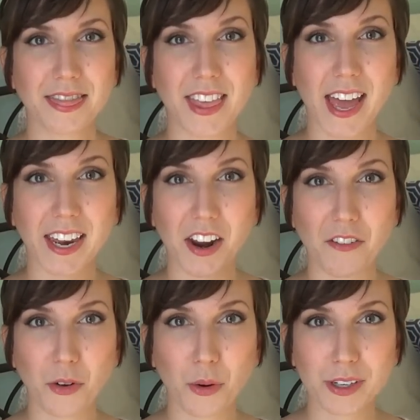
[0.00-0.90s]
Then,
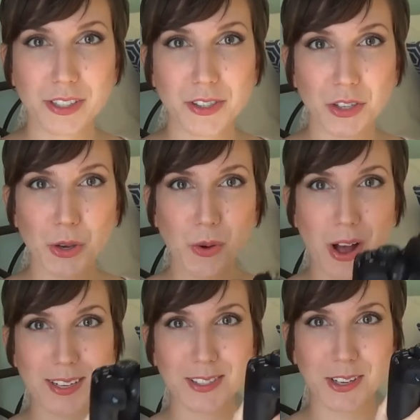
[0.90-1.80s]
of course, you
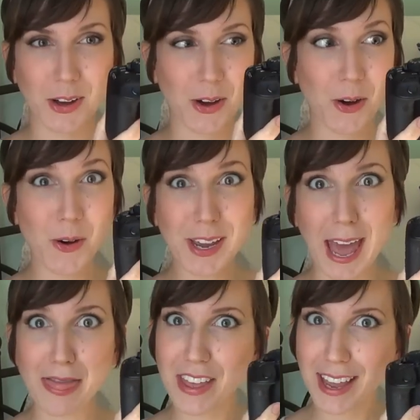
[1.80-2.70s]
also
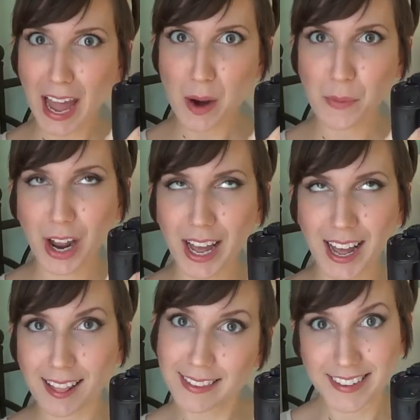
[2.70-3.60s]
get the
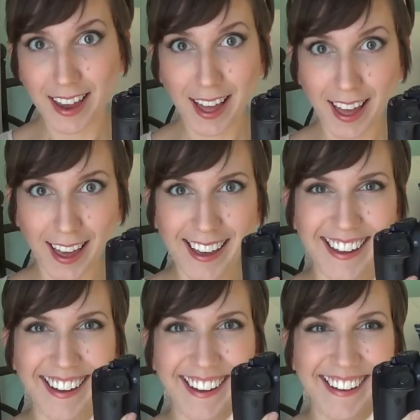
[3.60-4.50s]
camera,
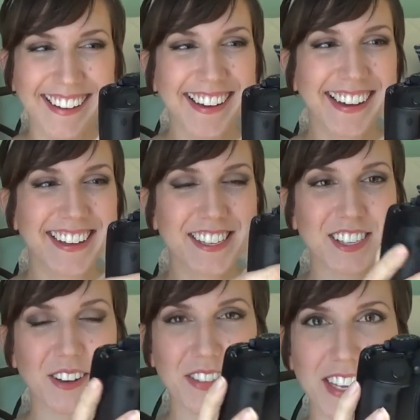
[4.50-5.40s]
duh!
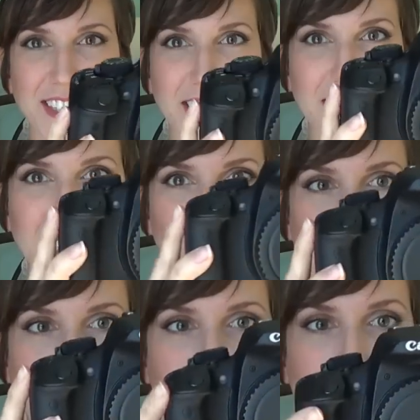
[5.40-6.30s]
So this is the
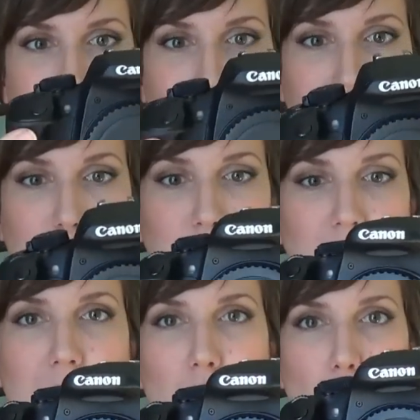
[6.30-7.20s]
body of the camera.